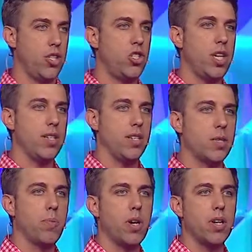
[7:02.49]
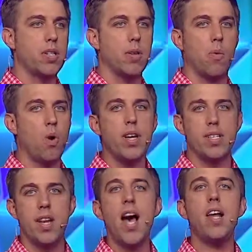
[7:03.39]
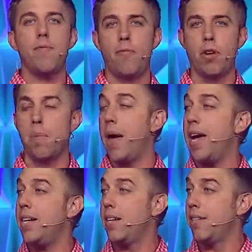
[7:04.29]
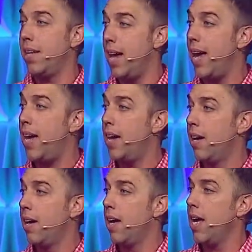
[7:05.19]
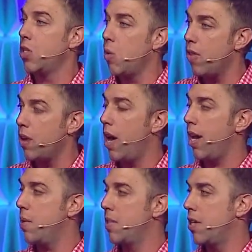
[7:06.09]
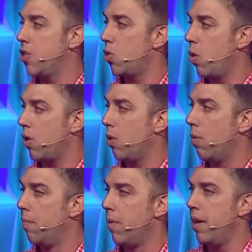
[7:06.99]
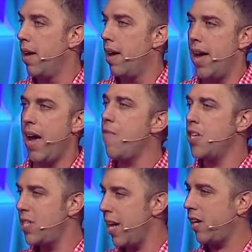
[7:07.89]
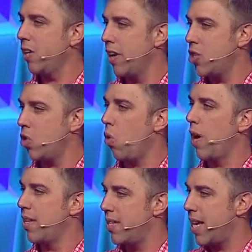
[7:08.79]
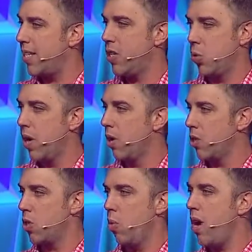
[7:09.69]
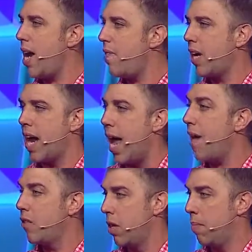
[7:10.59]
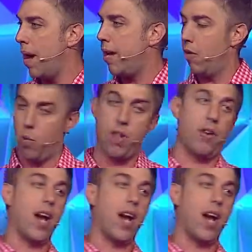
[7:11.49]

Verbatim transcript: is Jesus? Because what is not up for debate today is whether or not he was historical. Every secular historian says he's real. So we're not even going to have the debate of whether or